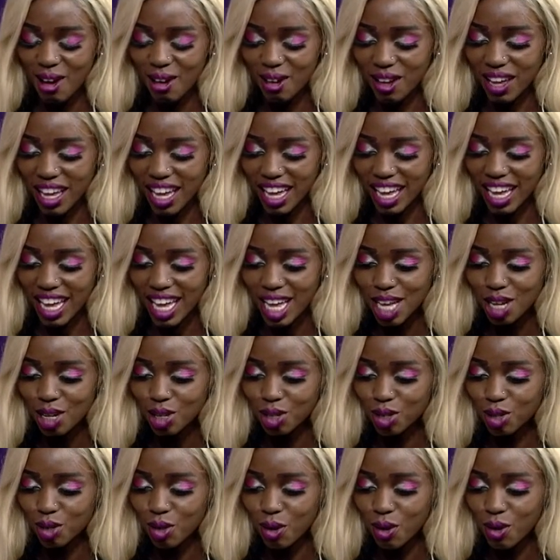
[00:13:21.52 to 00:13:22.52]
Okay,
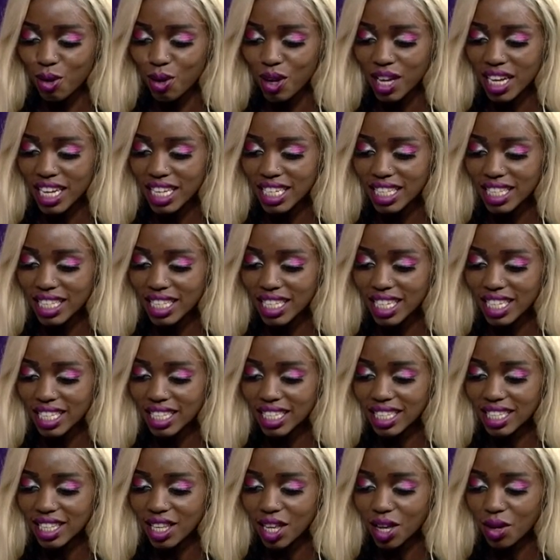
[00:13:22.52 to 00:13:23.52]
so is
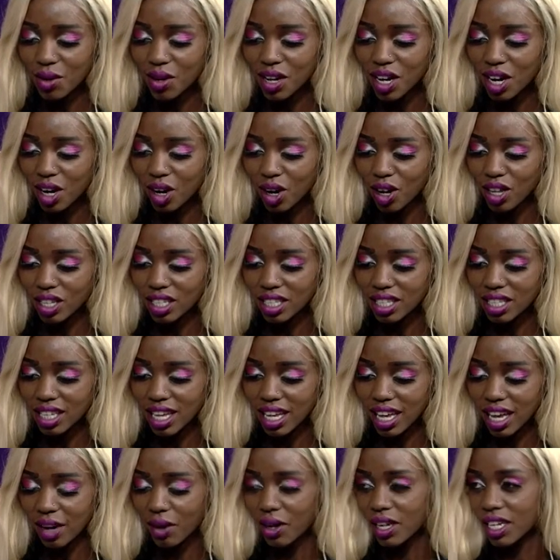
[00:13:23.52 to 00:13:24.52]
hearing loss
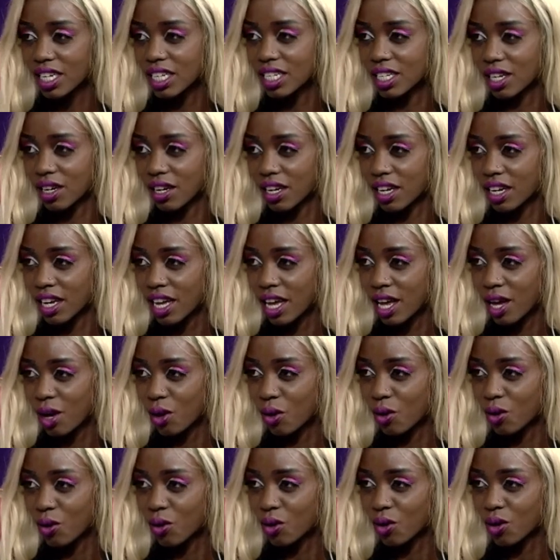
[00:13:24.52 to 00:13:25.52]
hereditary,
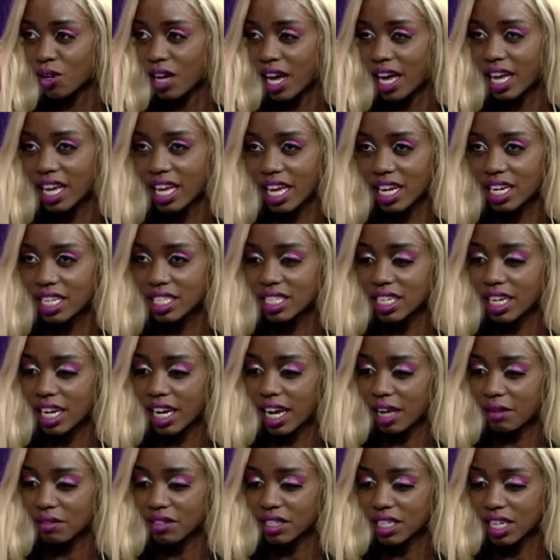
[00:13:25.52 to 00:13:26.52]
or again is it
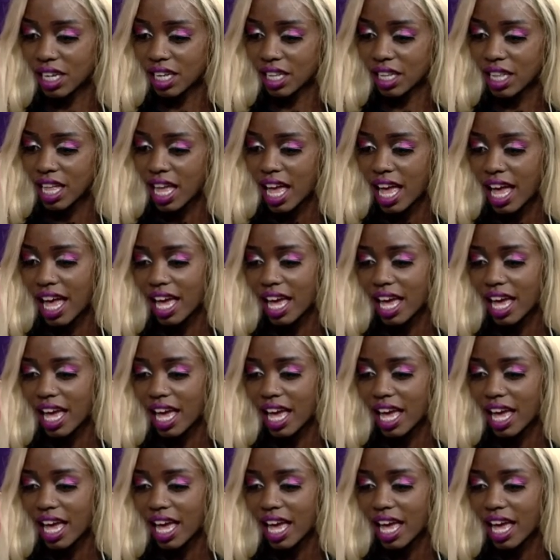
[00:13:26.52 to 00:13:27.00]
lifestyle?